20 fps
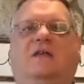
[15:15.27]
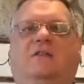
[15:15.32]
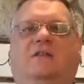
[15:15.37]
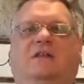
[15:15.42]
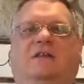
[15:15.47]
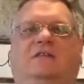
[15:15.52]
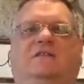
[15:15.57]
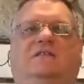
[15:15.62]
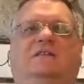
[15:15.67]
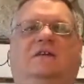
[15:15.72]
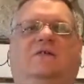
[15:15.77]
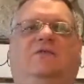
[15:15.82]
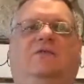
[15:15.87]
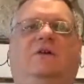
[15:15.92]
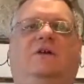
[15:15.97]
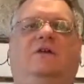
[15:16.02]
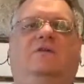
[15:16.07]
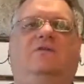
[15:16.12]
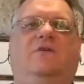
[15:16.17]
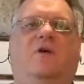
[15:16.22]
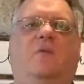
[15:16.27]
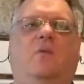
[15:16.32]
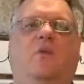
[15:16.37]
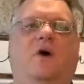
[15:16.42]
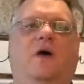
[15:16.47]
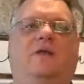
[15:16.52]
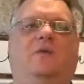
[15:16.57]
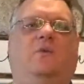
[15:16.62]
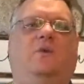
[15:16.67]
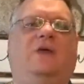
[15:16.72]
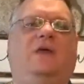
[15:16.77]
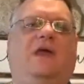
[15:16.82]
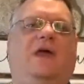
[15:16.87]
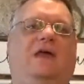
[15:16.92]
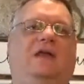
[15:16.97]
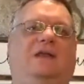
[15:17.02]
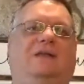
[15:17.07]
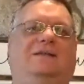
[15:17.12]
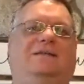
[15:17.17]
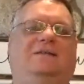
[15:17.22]
that is different from what we
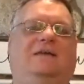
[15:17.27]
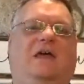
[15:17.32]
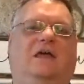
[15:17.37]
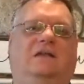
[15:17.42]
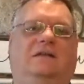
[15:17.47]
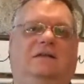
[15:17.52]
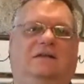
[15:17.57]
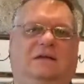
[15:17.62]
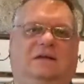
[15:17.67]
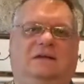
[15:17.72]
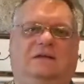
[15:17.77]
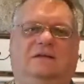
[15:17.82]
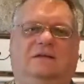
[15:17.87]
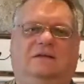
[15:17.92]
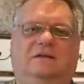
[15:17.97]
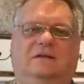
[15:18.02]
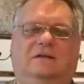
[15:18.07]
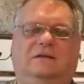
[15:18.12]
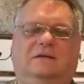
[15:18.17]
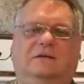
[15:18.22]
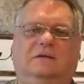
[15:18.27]
had intended.